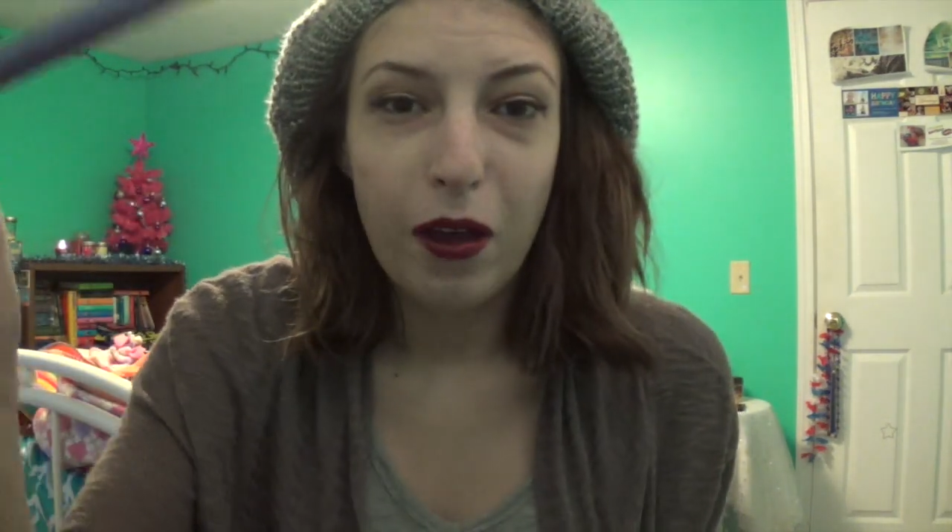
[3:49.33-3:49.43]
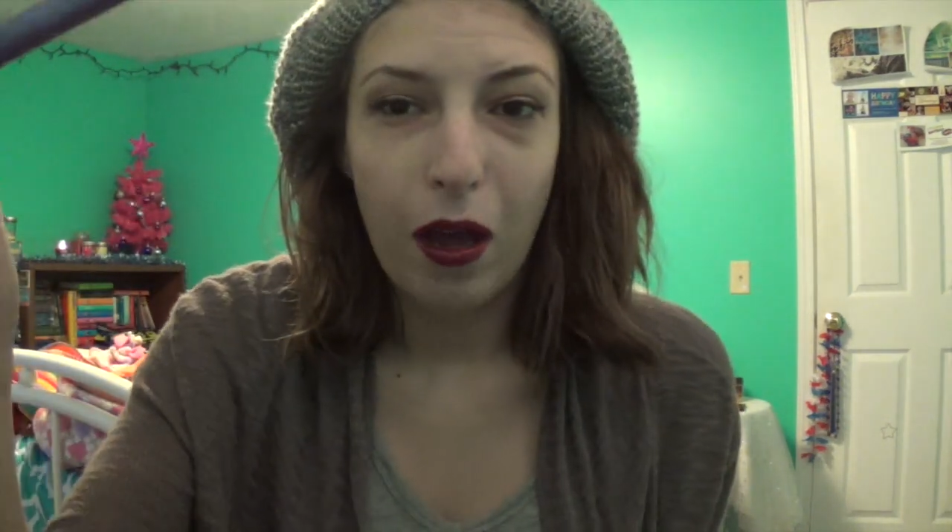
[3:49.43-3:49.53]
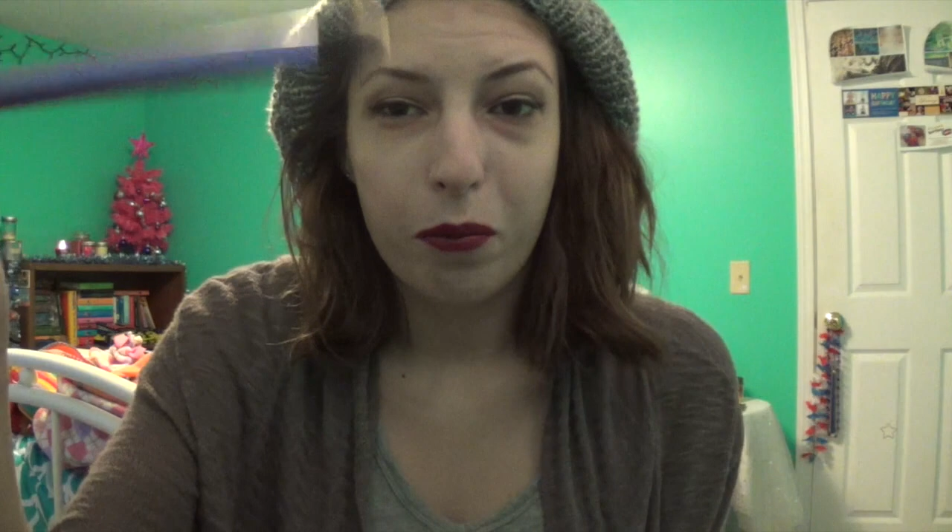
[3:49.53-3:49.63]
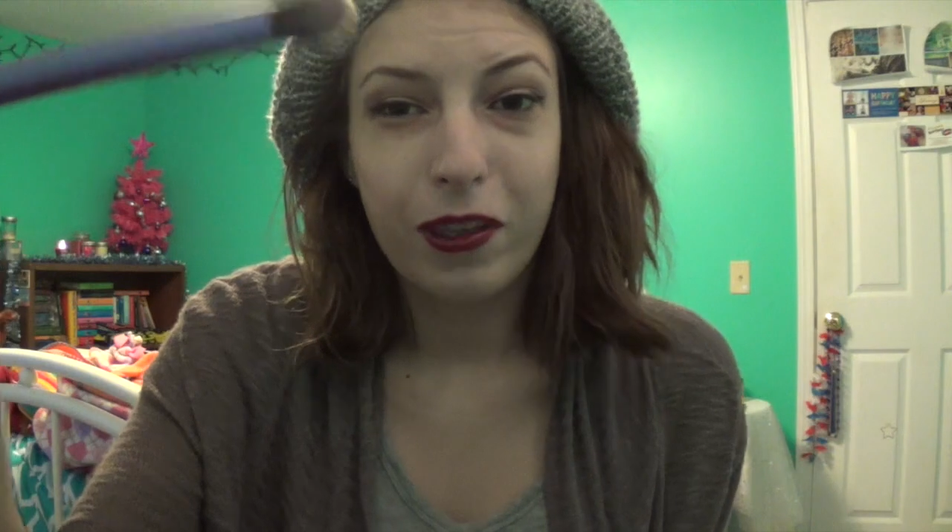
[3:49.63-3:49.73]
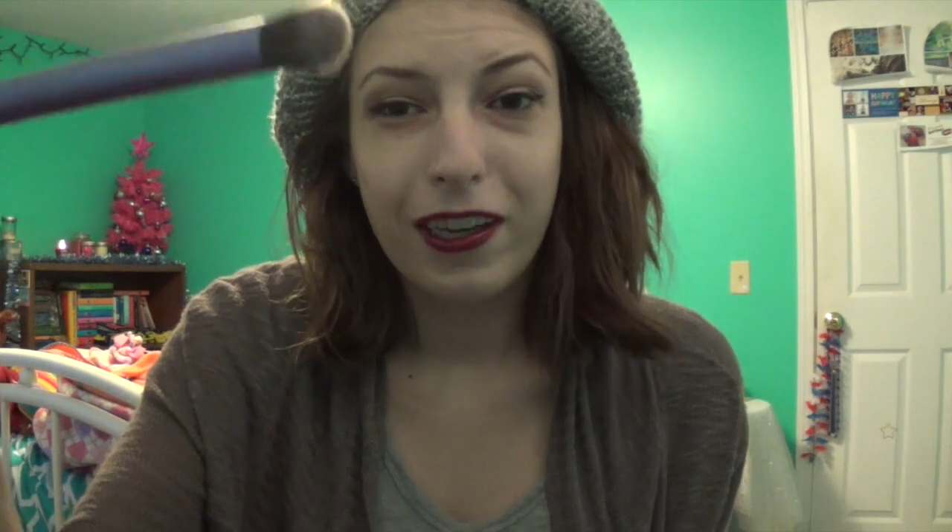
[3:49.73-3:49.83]

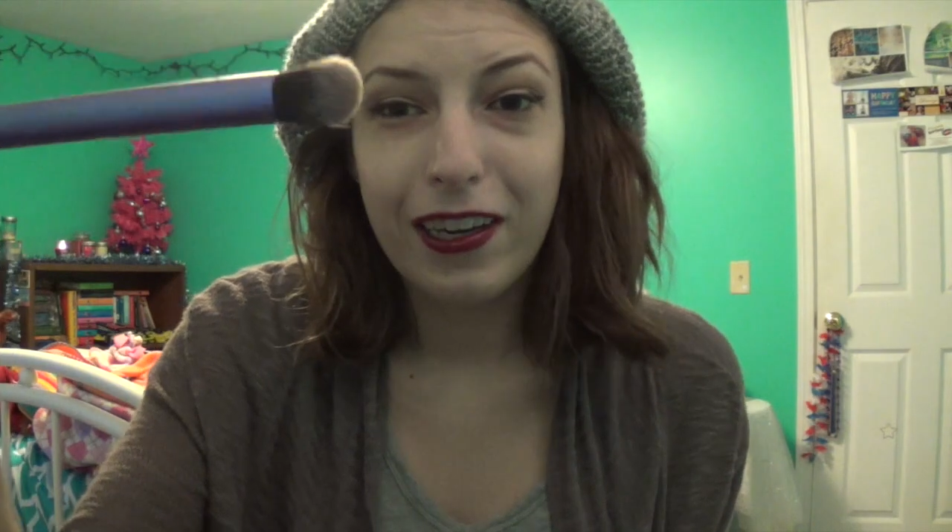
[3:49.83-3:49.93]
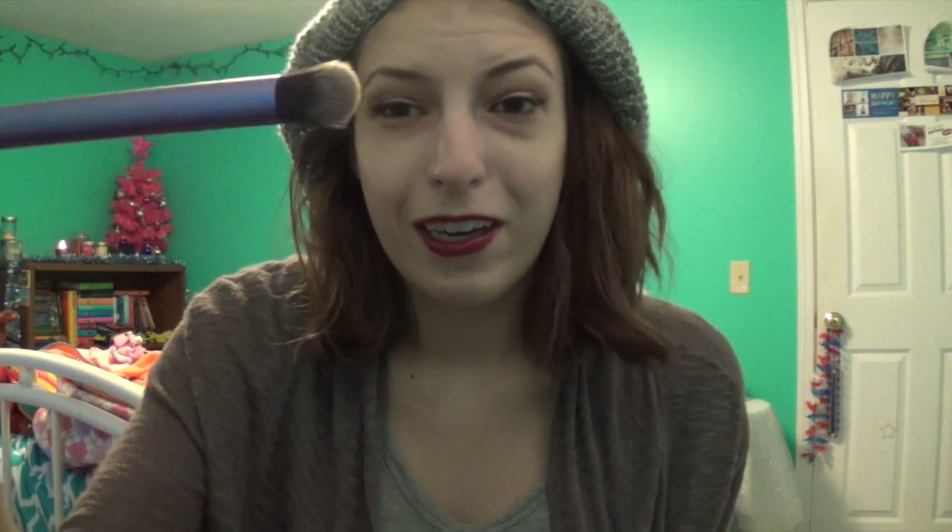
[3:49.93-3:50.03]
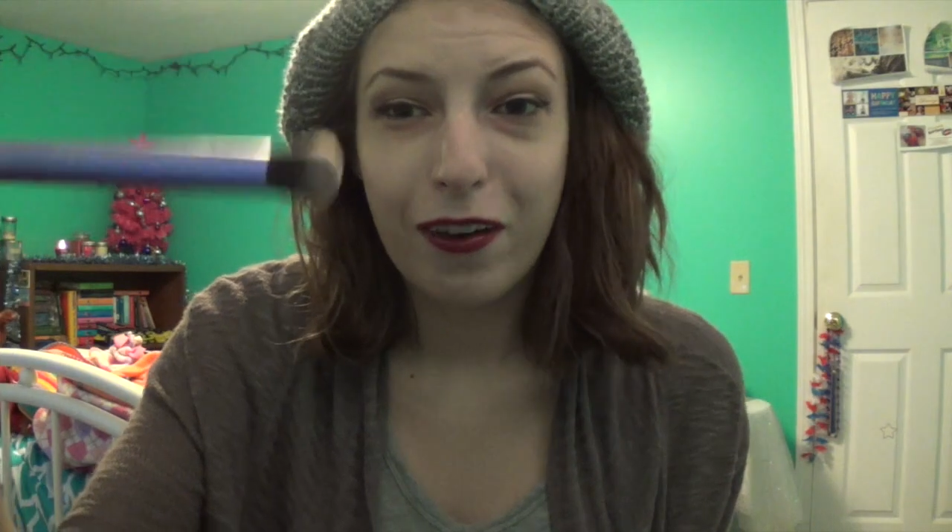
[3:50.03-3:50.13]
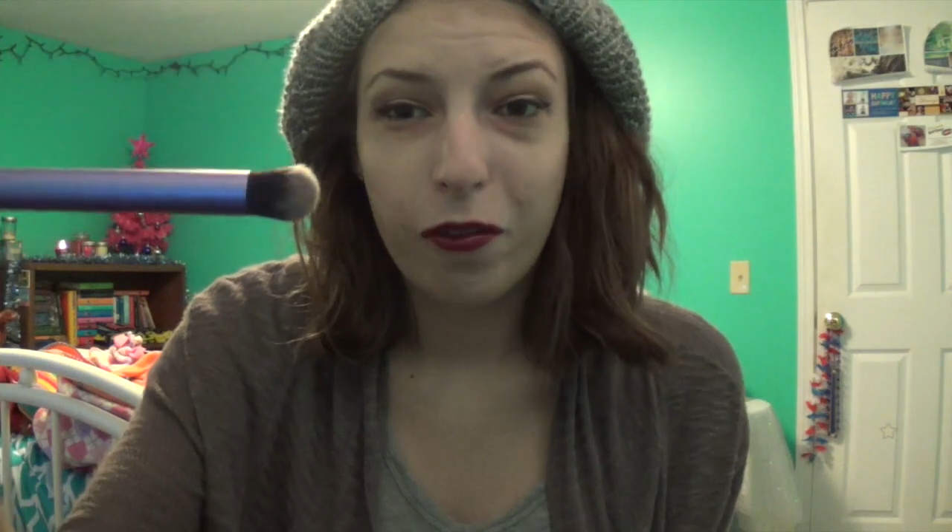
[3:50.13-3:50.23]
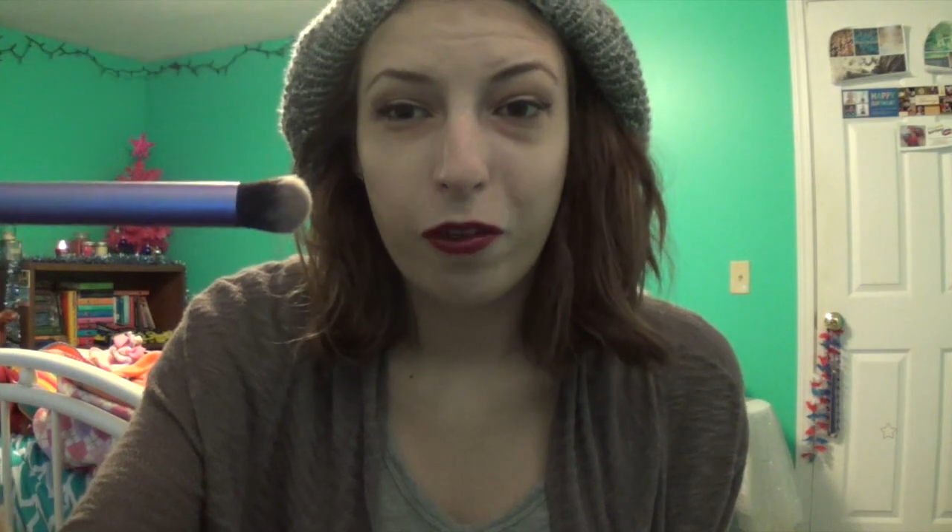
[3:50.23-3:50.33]
A
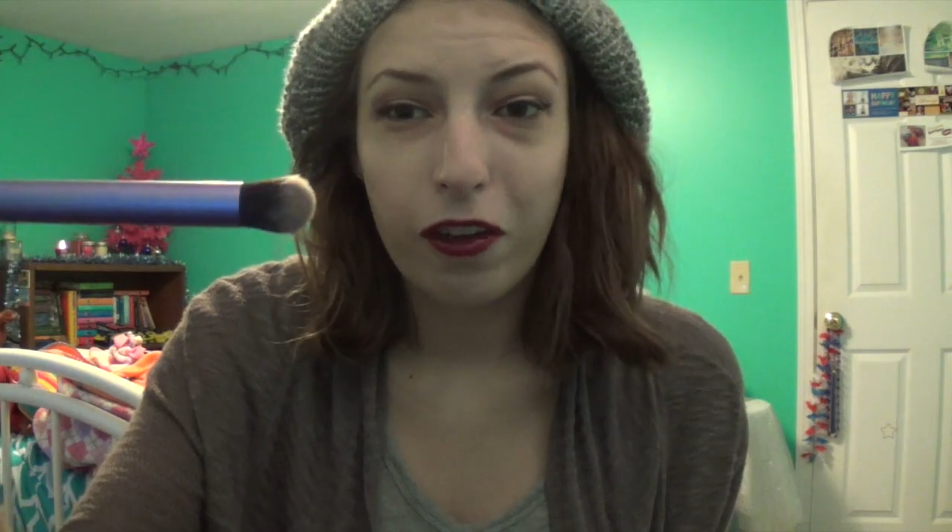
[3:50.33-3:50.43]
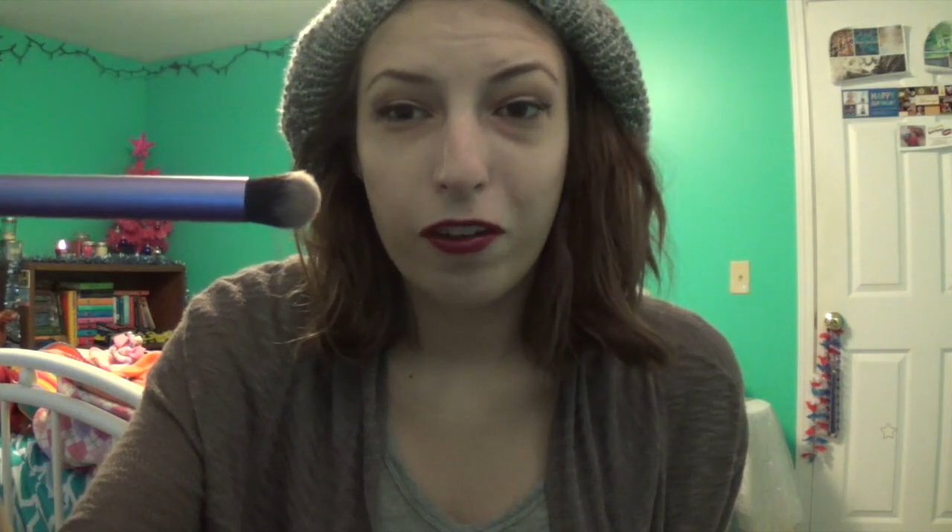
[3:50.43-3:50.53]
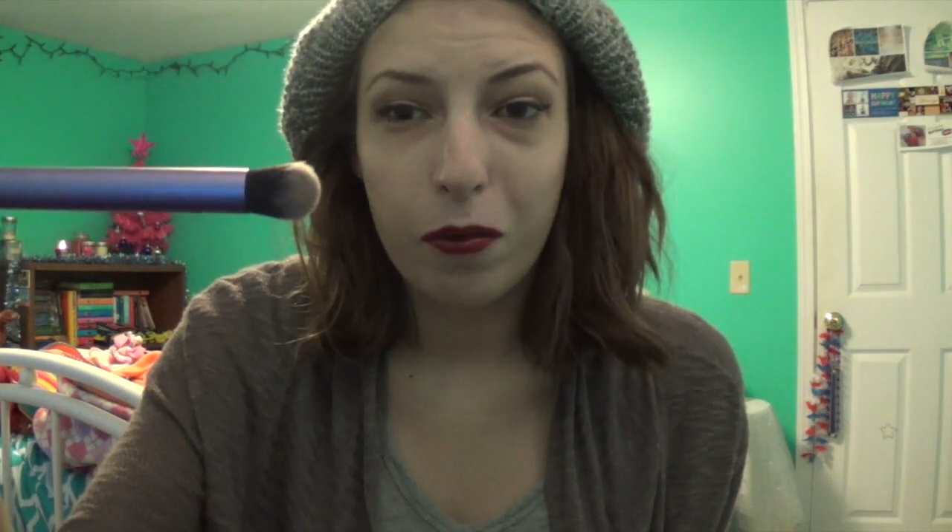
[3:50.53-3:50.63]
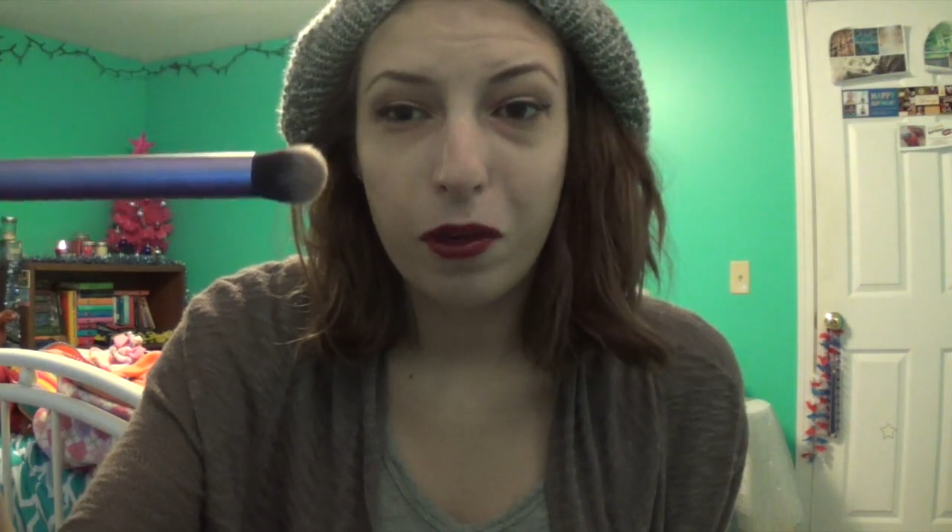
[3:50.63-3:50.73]
blending fluffy